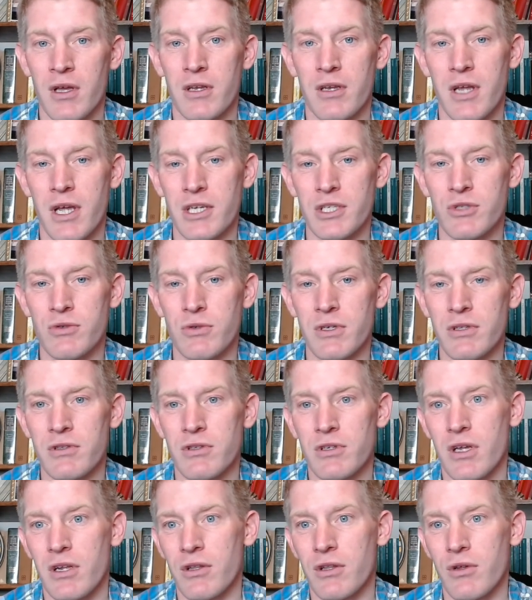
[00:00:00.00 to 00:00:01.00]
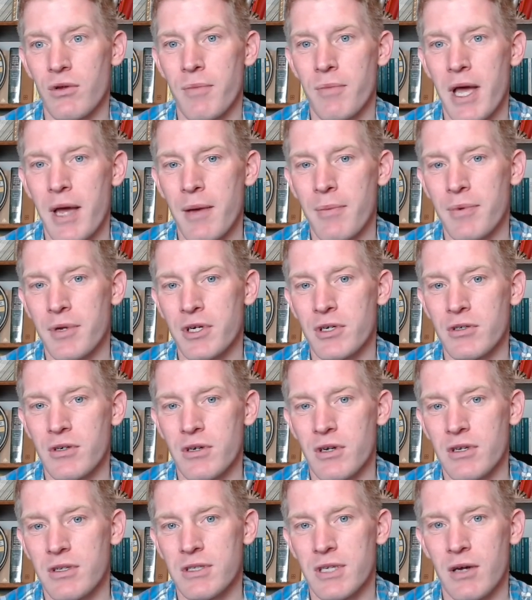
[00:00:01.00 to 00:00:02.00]
Nazareth, you got a little map
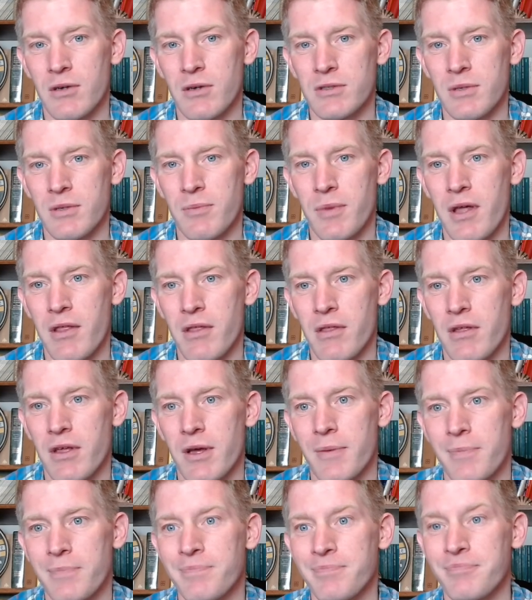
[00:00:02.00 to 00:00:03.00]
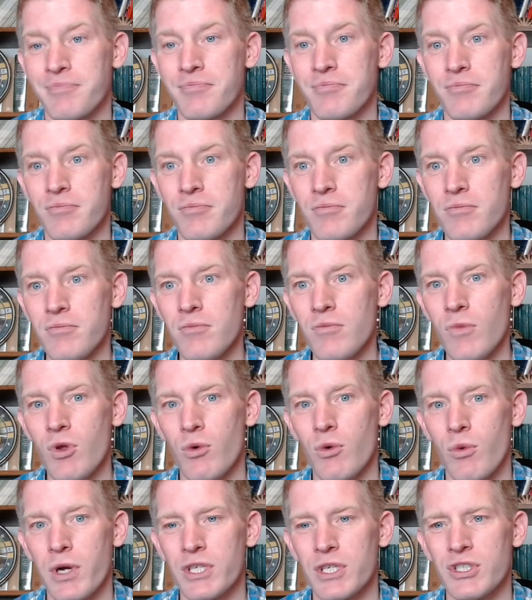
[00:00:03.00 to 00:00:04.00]
here, down to Bethlehem,
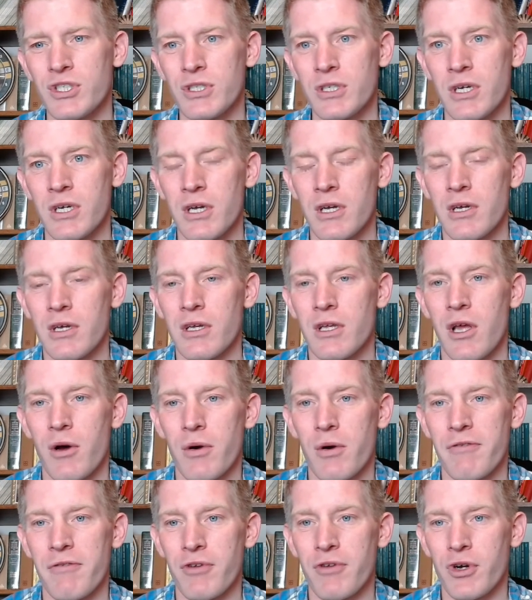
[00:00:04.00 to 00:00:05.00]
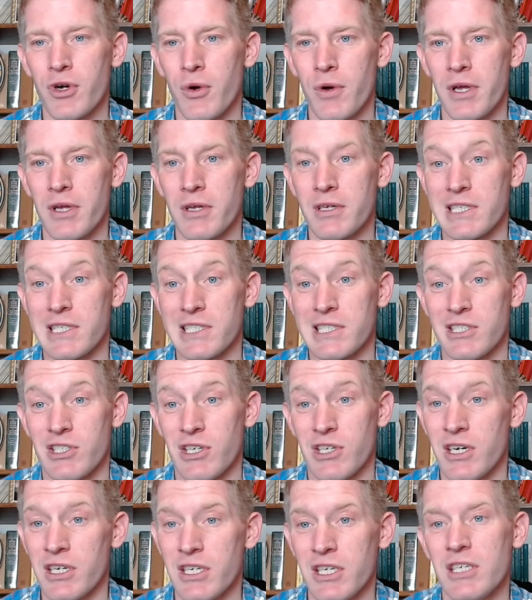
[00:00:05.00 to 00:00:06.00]
which, you know, if they're going on
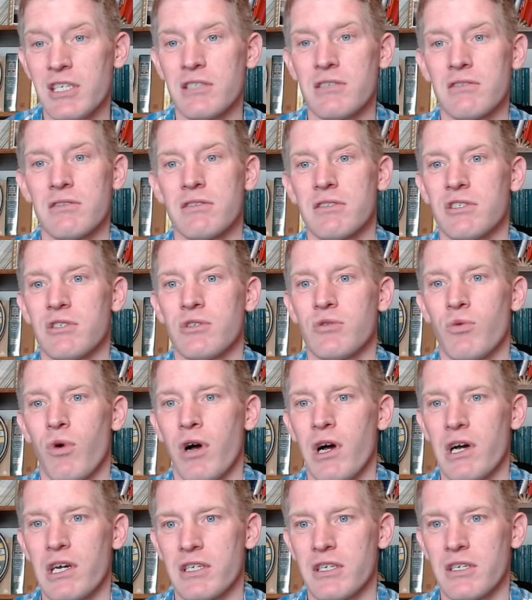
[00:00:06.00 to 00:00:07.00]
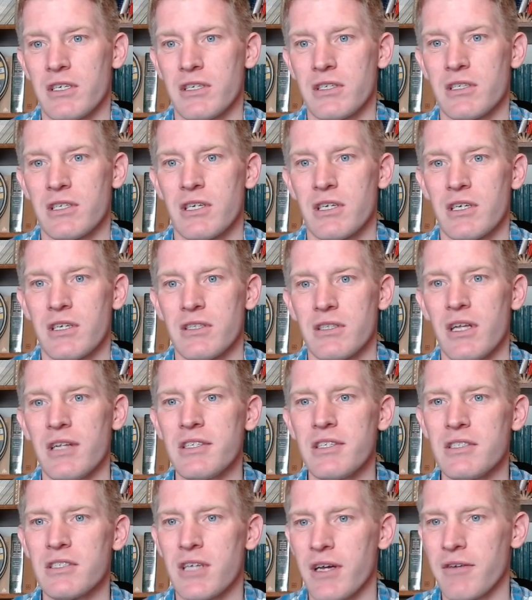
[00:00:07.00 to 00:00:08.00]
donkey and walking,
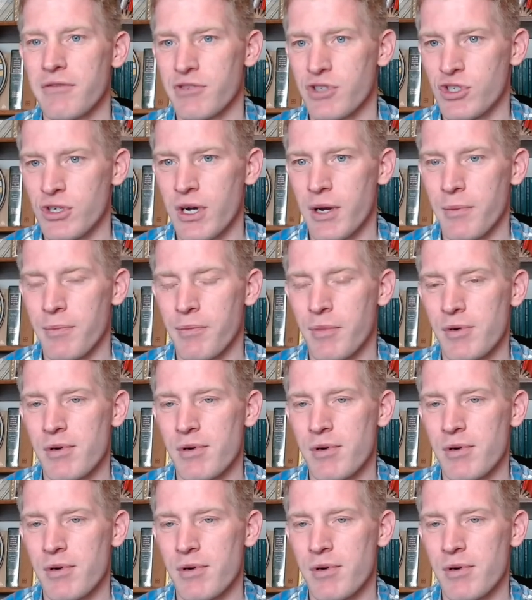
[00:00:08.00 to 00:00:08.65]
that's a tough trip.